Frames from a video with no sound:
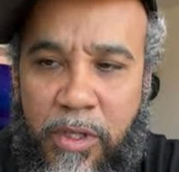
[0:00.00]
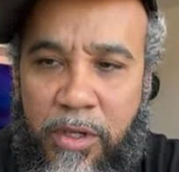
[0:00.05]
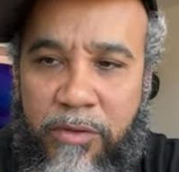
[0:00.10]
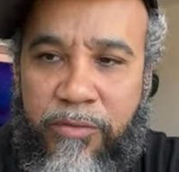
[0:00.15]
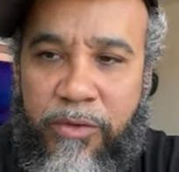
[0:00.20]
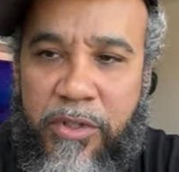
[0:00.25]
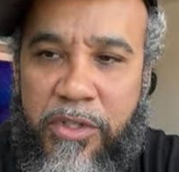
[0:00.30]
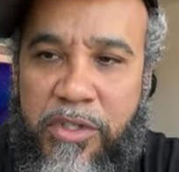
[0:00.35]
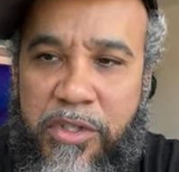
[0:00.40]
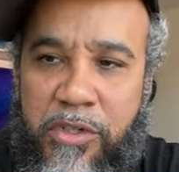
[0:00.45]

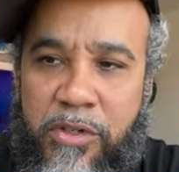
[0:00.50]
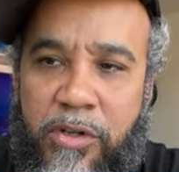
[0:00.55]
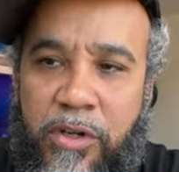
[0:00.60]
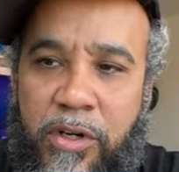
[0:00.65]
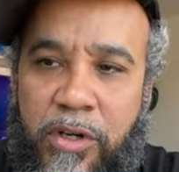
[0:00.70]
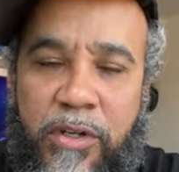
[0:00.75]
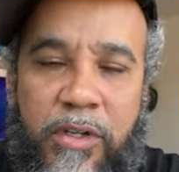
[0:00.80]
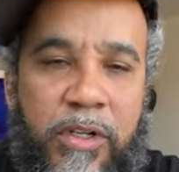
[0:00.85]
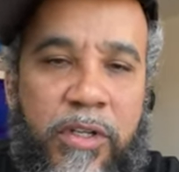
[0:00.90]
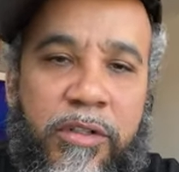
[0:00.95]
For
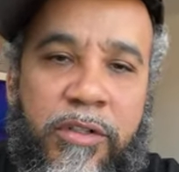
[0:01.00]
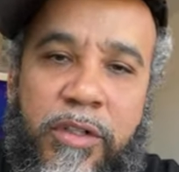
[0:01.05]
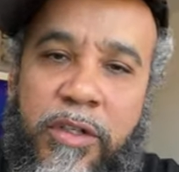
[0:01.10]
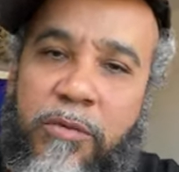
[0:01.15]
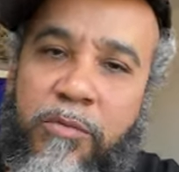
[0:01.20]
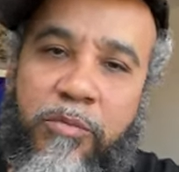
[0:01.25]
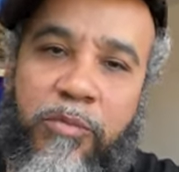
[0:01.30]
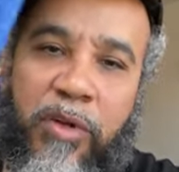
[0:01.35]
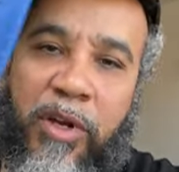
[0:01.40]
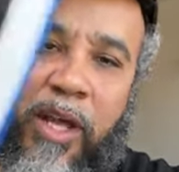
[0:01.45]
sure.
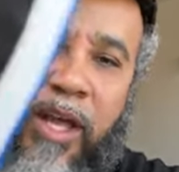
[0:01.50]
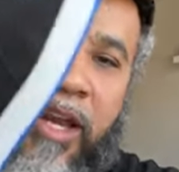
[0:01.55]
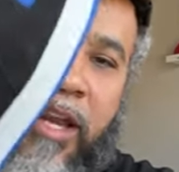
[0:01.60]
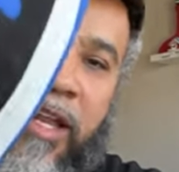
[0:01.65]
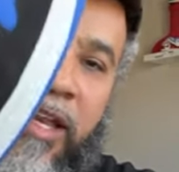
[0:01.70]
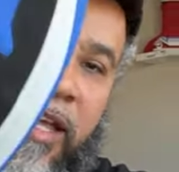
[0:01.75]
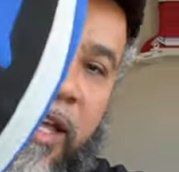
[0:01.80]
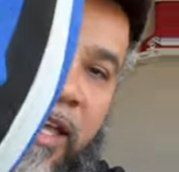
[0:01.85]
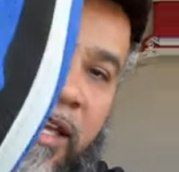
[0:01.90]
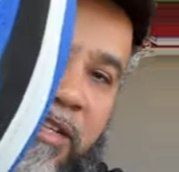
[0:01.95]
Plenty of
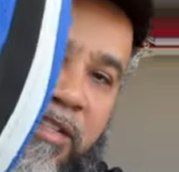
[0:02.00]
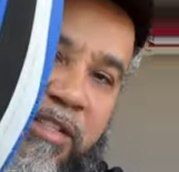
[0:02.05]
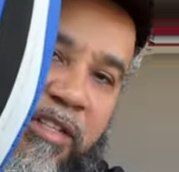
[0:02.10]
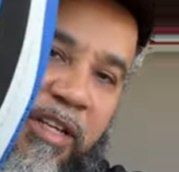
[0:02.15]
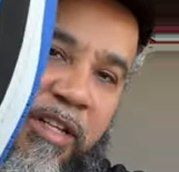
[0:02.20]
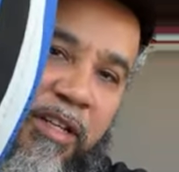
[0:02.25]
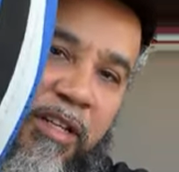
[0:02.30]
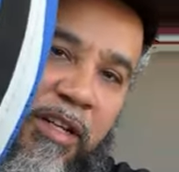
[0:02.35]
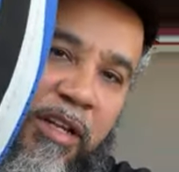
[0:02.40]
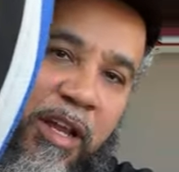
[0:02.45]
these
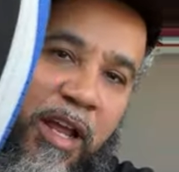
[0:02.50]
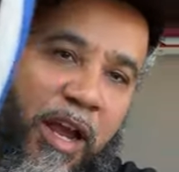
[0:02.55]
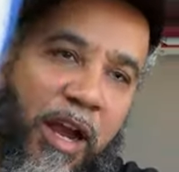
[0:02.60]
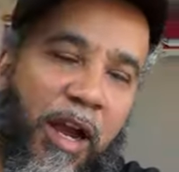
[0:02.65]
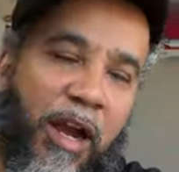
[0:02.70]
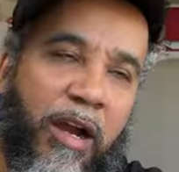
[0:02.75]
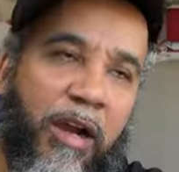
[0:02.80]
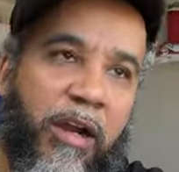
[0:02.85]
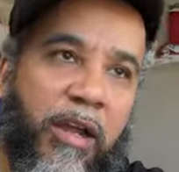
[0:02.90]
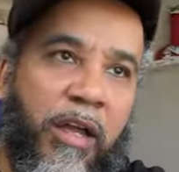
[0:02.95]
sitting in
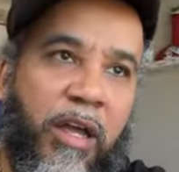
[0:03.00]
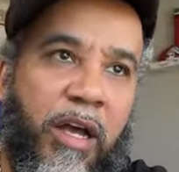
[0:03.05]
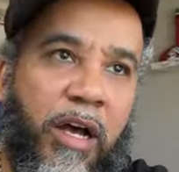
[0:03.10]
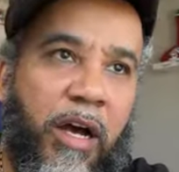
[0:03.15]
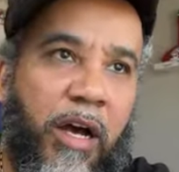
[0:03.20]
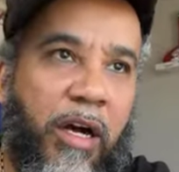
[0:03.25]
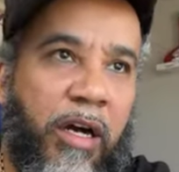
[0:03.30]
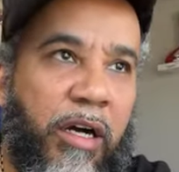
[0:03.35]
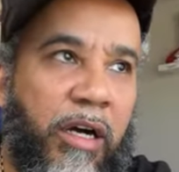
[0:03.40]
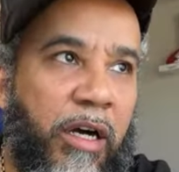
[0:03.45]
there.
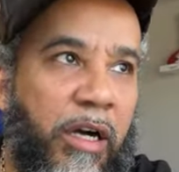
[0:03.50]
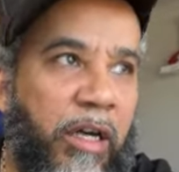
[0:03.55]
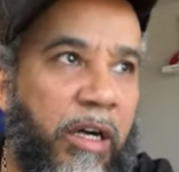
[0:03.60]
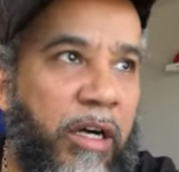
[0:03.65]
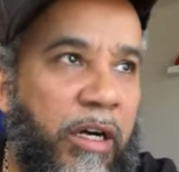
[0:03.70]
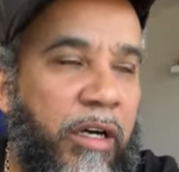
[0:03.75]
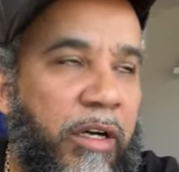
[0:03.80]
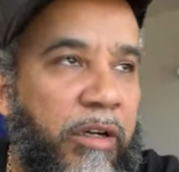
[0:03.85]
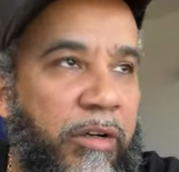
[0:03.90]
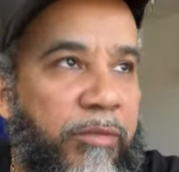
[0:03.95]

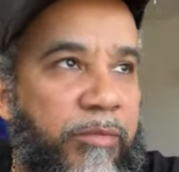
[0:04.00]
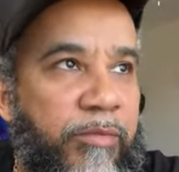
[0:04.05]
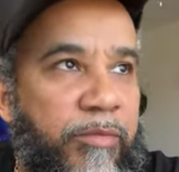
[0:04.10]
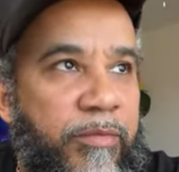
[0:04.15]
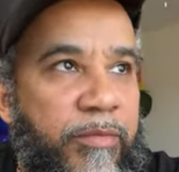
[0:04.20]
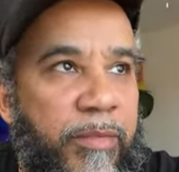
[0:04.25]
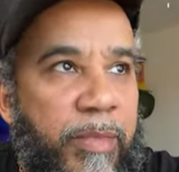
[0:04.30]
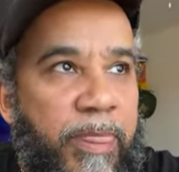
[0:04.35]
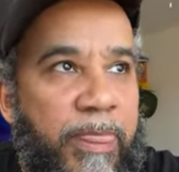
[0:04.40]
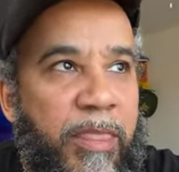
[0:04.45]
Uh,
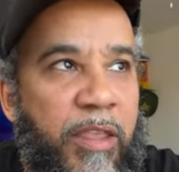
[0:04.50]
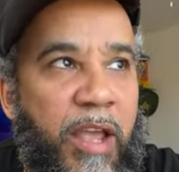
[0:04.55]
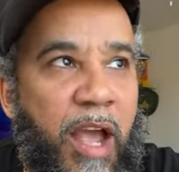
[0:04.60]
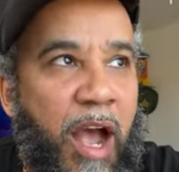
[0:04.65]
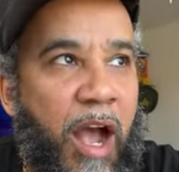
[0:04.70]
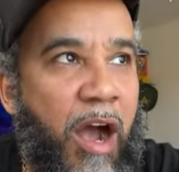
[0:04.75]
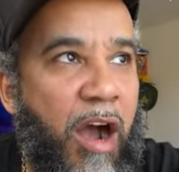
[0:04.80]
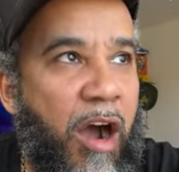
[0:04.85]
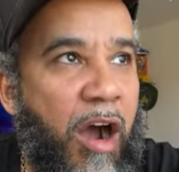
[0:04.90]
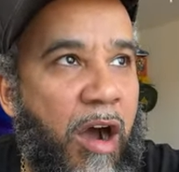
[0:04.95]
You
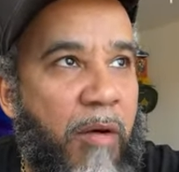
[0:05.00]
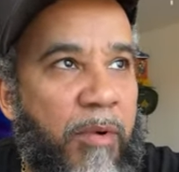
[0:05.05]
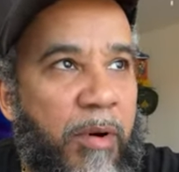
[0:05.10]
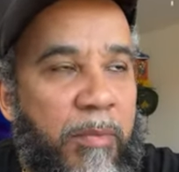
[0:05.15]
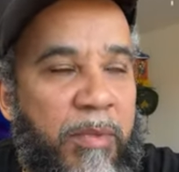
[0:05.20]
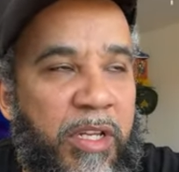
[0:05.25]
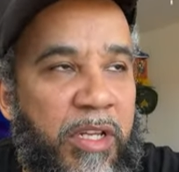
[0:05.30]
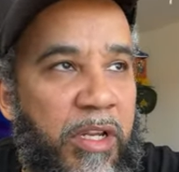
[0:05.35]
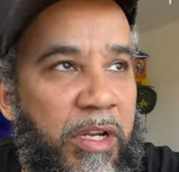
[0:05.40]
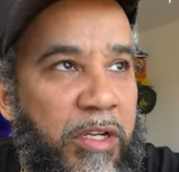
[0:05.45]
got Armor
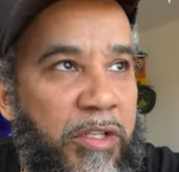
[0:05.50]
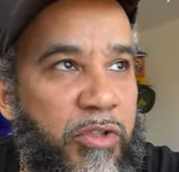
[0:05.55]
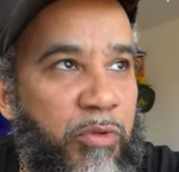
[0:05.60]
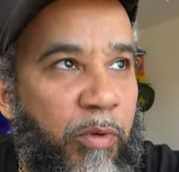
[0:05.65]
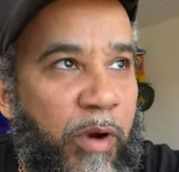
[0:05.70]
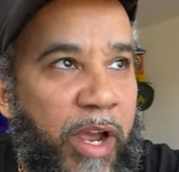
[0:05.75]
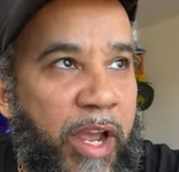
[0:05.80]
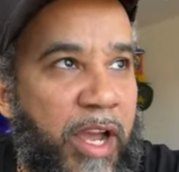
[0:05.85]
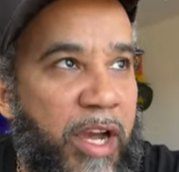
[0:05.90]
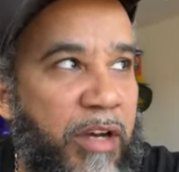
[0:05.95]
Manier
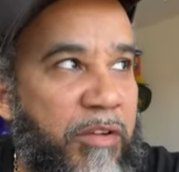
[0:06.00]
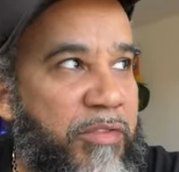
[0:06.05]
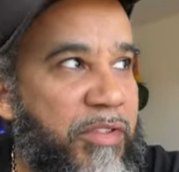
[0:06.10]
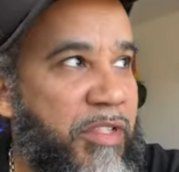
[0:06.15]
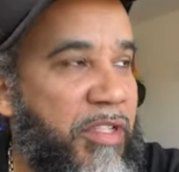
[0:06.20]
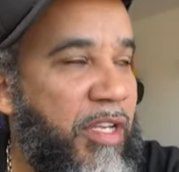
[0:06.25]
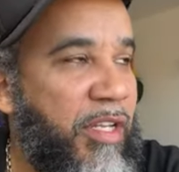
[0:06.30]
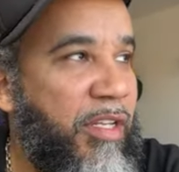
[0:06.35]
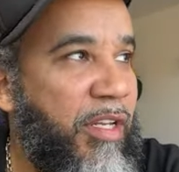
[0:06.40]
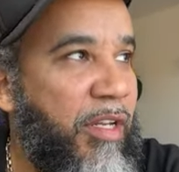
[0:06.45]
12
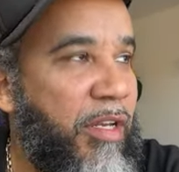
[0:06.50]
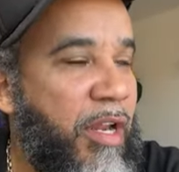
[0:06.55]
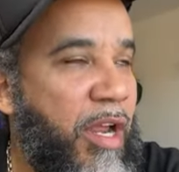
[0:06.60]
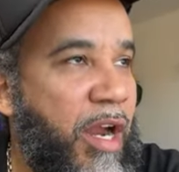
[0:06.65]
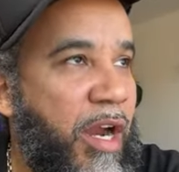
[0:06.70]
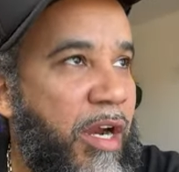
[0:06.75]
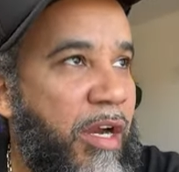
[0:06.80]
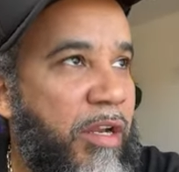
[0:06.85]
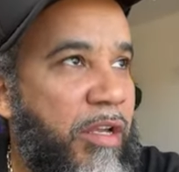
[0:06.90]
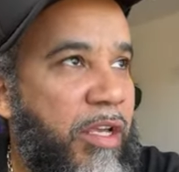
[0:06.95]
sitting in
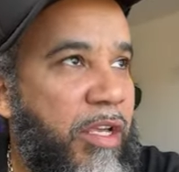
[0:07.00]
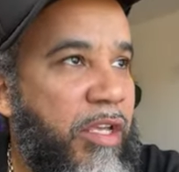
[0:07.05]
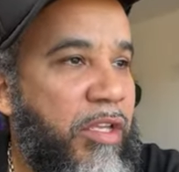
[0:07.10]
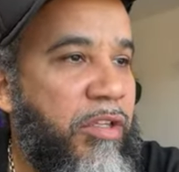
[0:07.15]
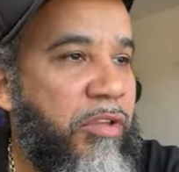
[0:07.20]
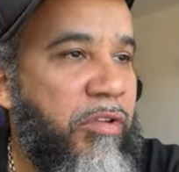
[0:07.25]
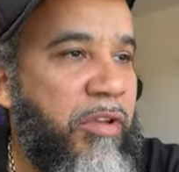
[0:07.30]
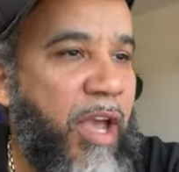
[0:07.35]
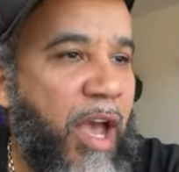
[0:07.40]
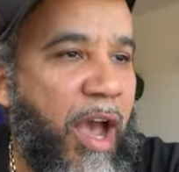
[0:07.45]
there.
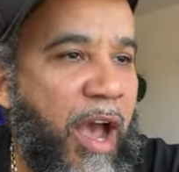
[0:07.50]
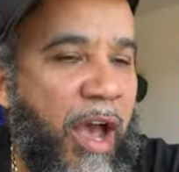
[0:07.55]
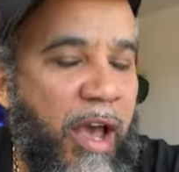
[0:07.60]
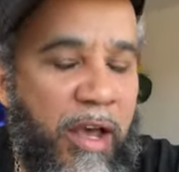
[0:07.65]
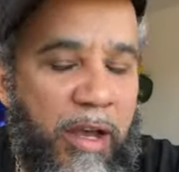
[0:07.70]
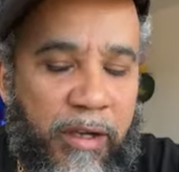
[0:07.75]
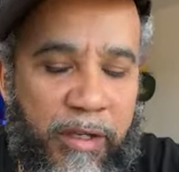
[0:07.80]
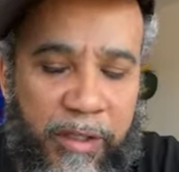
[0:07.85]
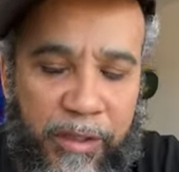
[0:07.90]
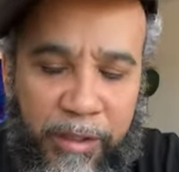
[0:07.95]
You
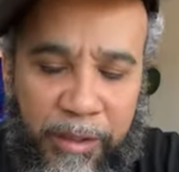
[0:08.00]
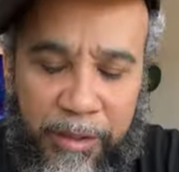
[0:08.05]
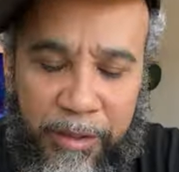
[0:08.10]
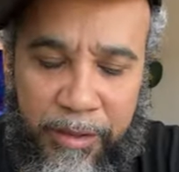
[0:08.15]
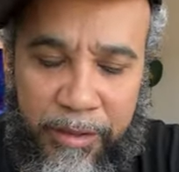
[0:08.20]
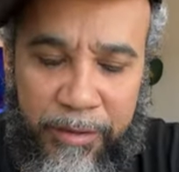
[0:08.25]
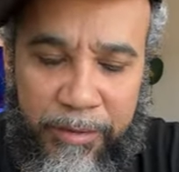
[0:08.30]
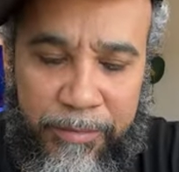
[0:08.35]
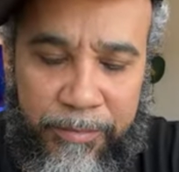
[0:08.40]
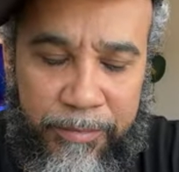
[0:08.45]
got,
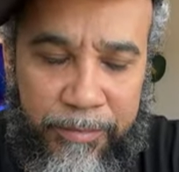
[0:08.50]
uh,